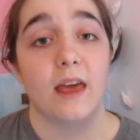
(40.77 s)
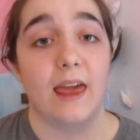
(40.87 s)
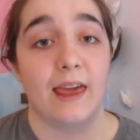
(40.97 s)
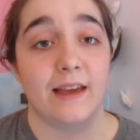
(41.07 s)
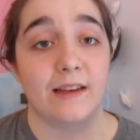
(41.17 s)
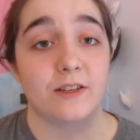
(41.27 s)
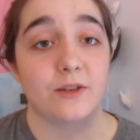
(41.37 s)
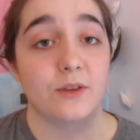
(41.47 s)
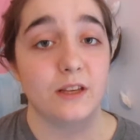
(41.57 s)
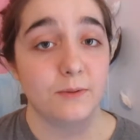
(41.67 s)
And
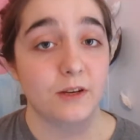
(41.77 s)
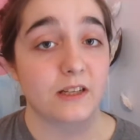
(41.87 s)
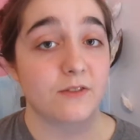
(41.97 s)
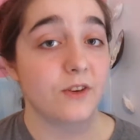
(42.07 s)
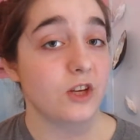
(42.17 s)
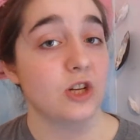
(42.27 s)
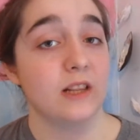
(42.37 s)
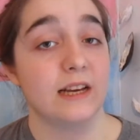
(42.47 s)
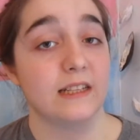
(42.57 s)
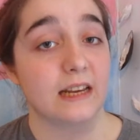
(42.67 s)
so this book is a
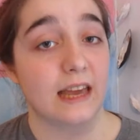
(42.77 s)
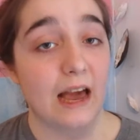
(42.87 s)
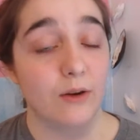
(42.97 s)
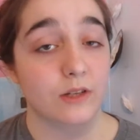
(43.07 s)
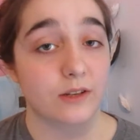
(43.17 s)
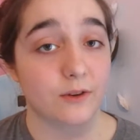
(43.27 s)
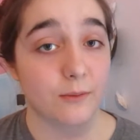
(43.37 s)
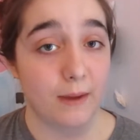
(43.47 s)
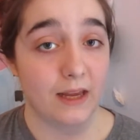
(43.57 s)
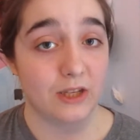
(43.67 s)
fictionalized account of her
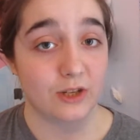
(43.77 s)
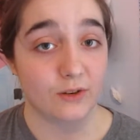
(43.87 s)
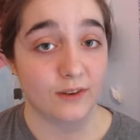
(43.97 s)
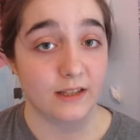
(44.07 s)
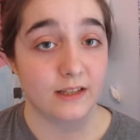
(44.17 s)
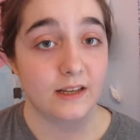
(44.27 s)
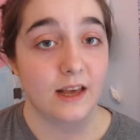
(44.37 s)
maidservant